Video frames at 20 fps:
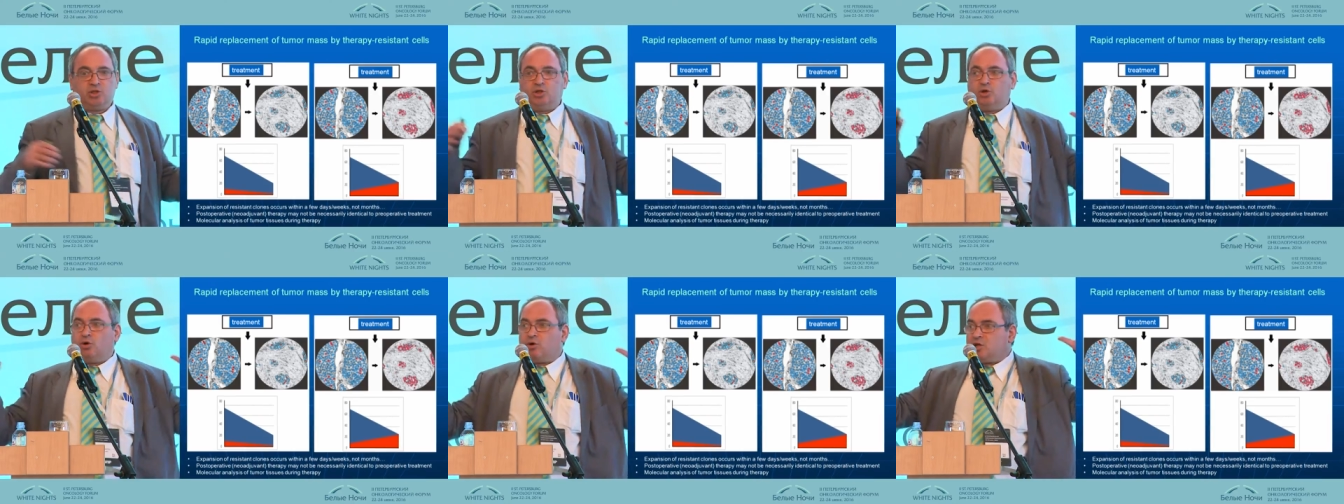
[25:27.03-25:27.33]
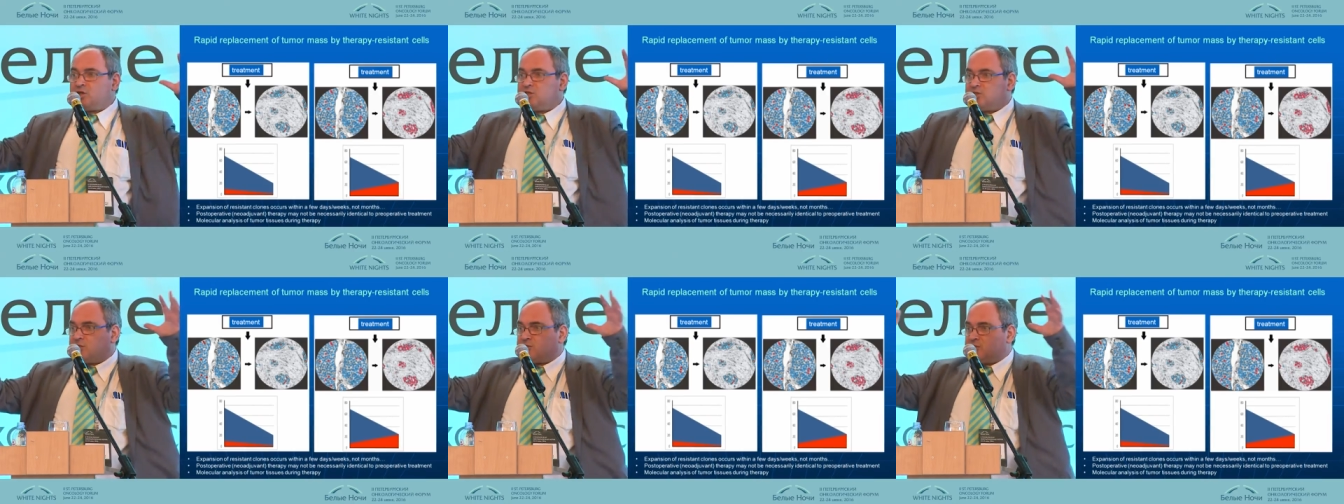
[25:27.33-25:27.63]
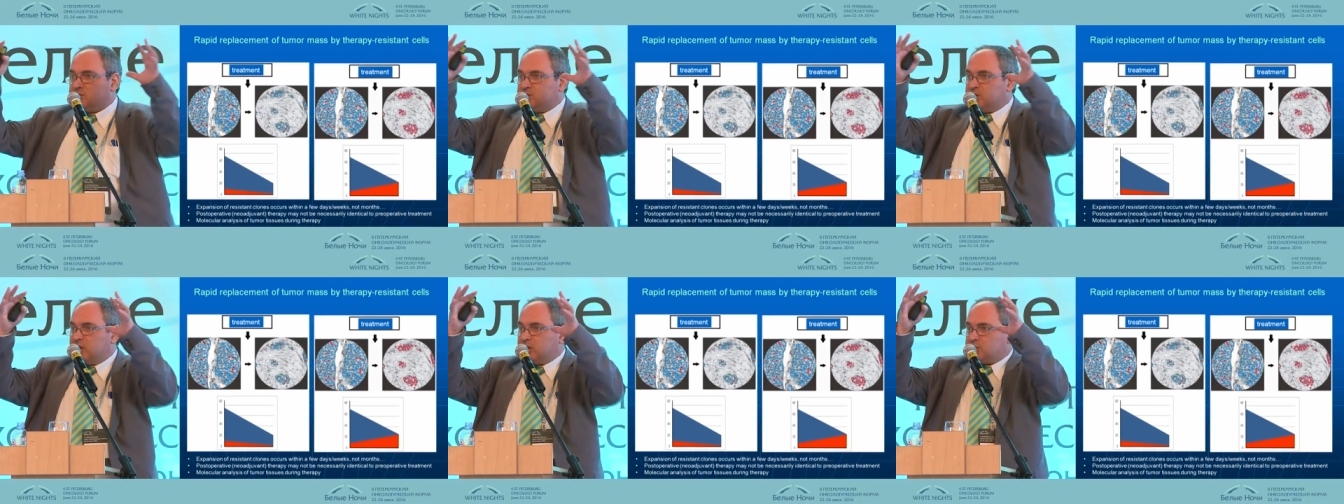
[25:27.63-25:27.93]
during the
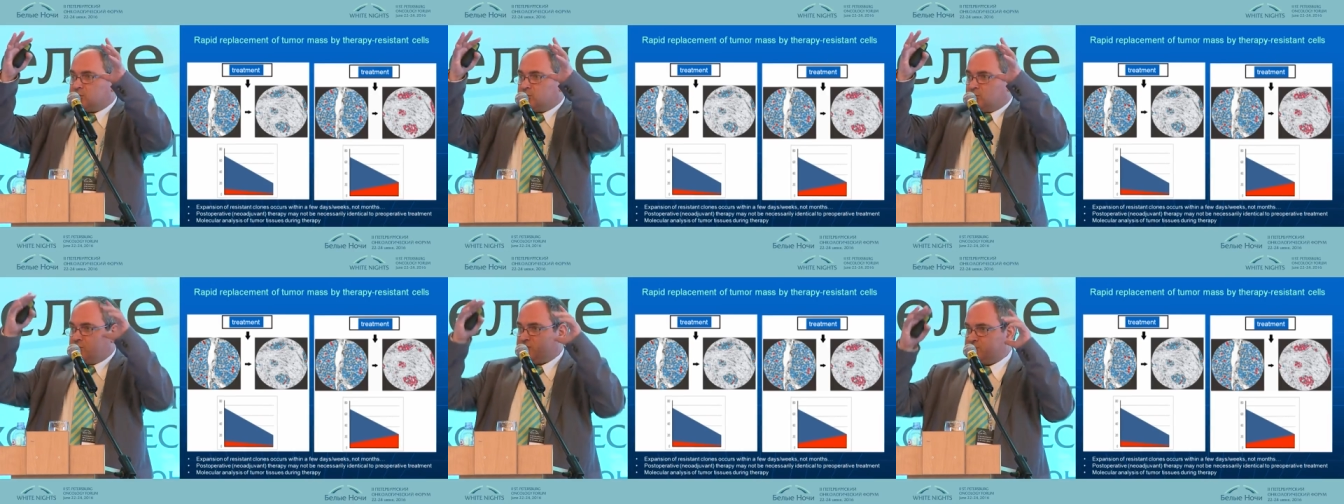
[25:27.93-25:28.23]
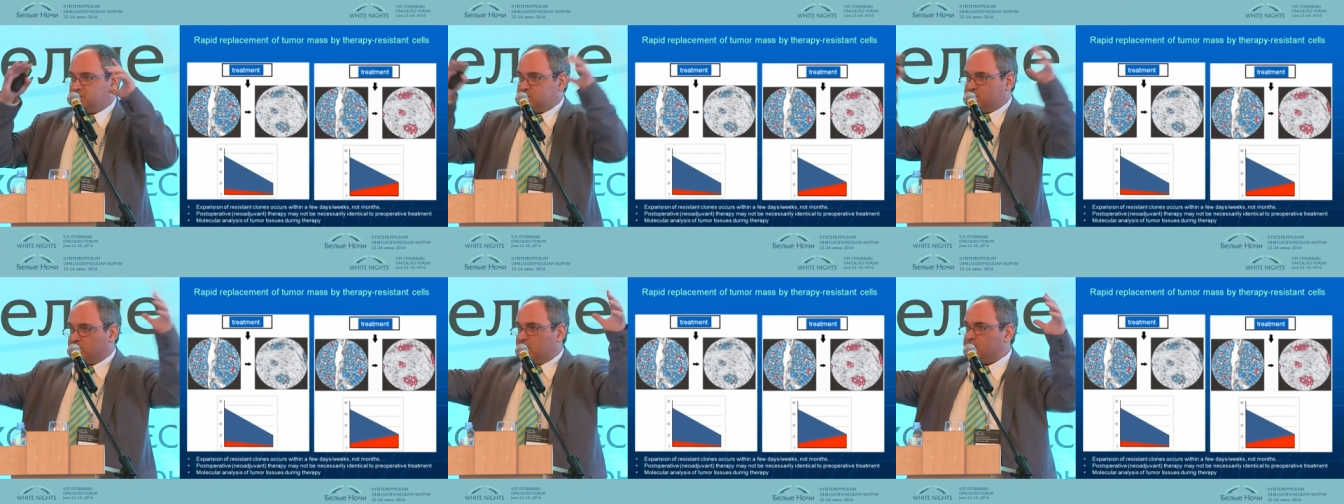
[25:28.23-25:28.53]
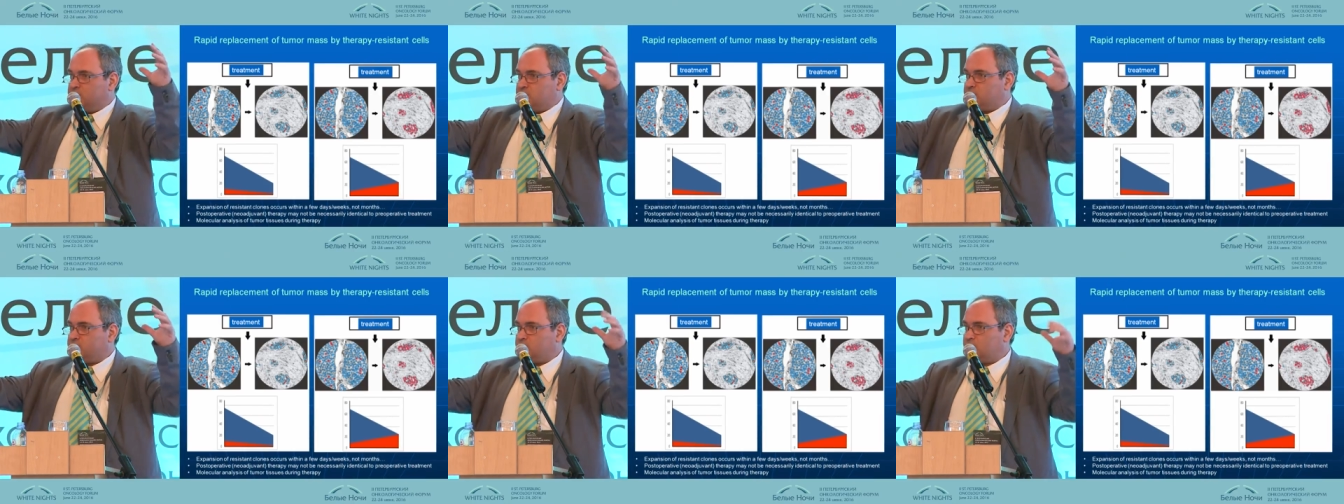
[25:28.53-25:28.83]
reduction of the
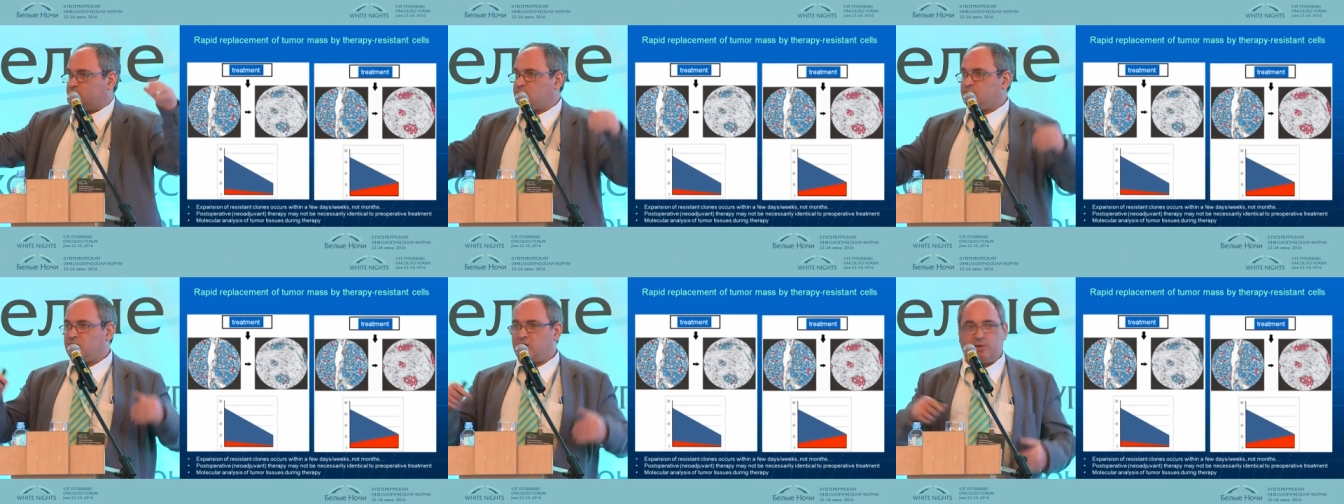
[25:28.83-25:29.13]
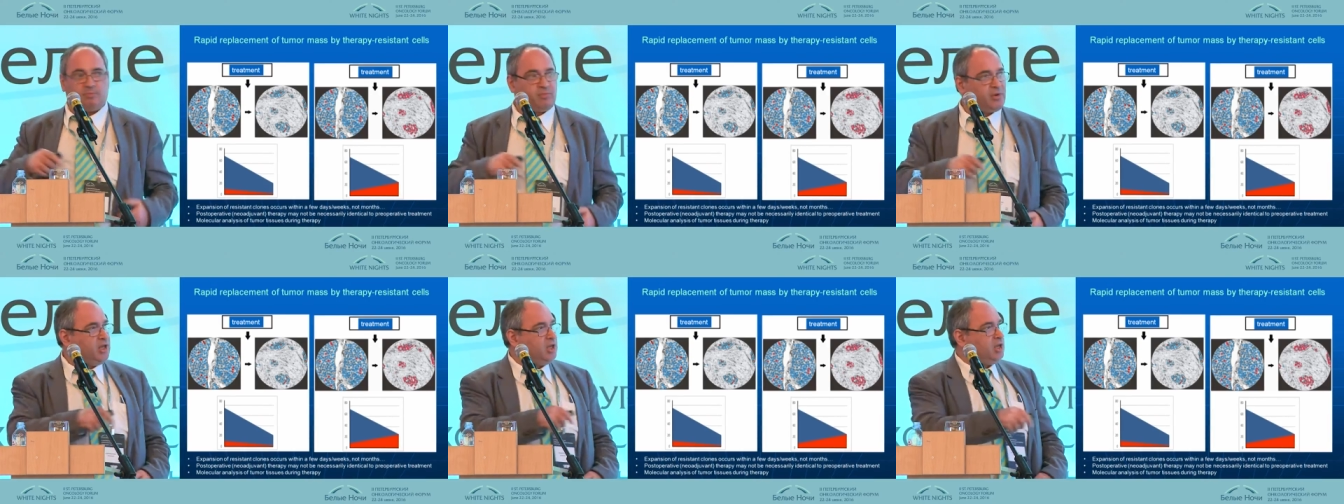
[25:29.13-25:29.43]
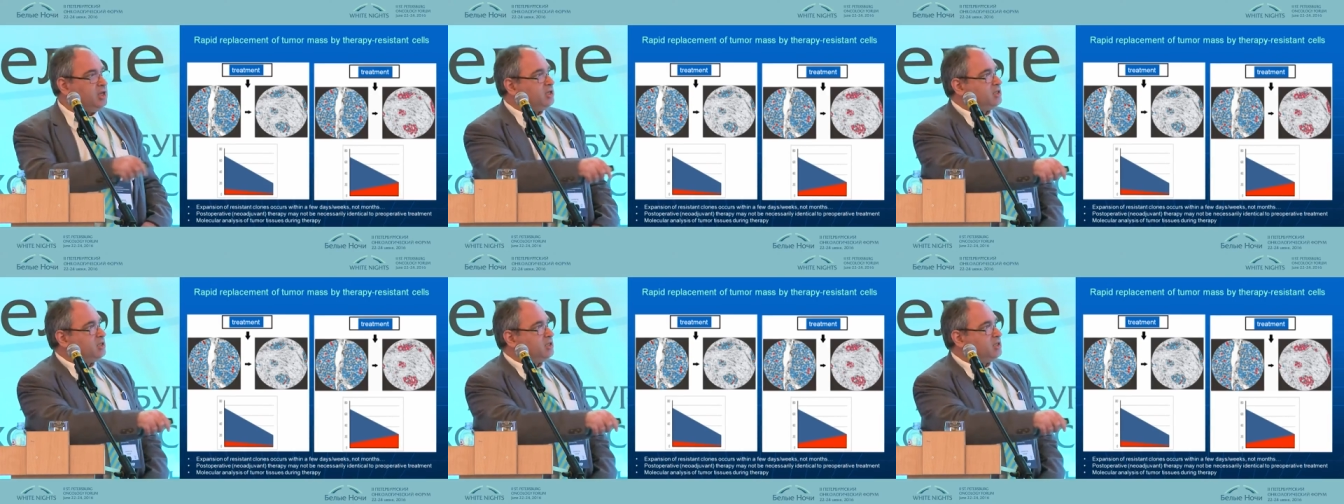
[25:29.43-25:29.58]
size of tumor lump,